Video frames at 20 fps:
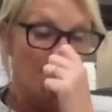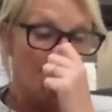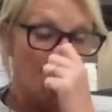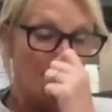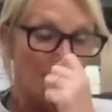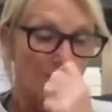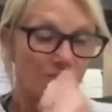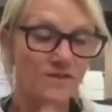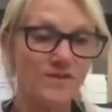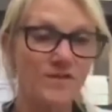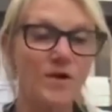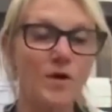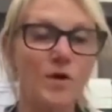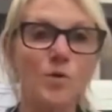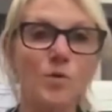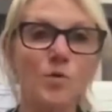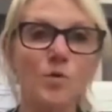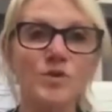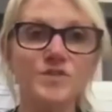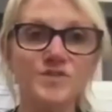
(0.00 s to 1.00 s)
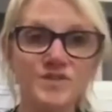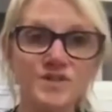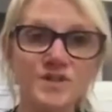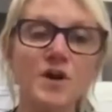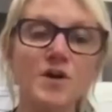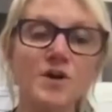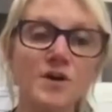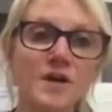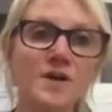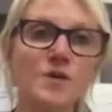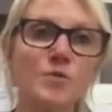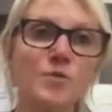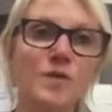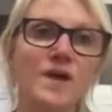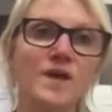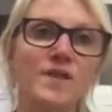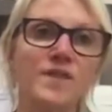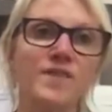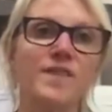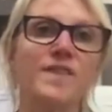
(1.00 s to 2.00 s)
And so we're starting
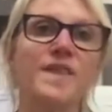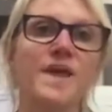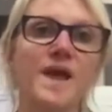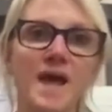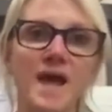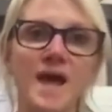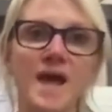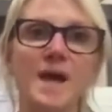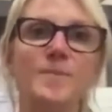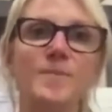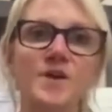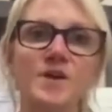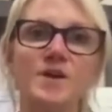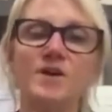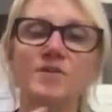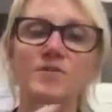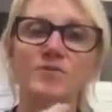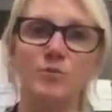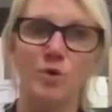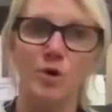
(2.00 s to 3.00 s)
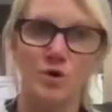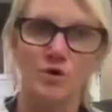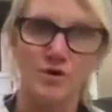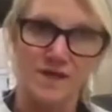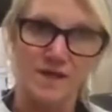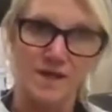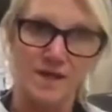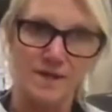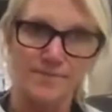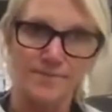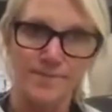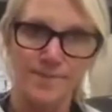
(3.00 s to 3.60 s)
with the habit of worrying.